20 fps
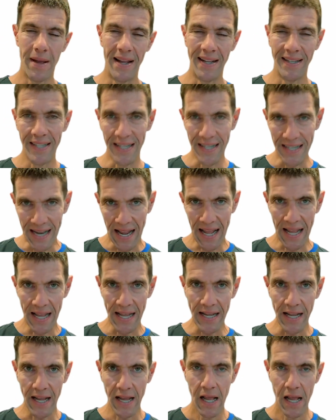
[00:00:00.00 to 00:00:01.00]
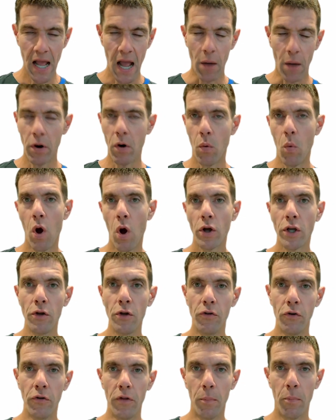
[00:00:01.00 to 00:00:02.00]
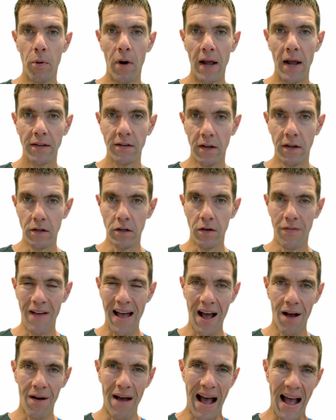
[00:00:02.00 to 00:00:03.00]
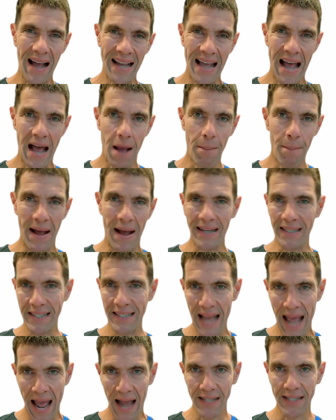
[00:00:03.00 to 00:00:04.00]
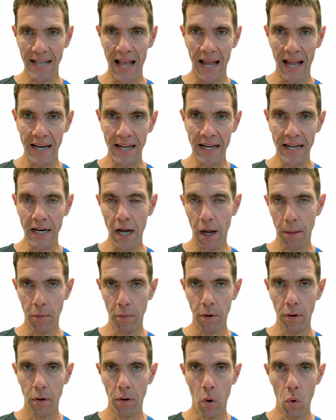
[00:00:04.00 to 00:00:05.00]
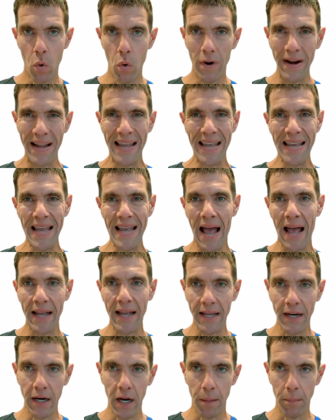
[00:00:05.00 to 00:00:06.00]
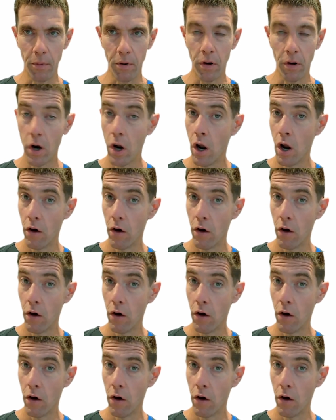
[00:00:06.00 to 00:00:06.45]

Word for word: And today I want to walk you through the process of how I got my tax ID number or EIN number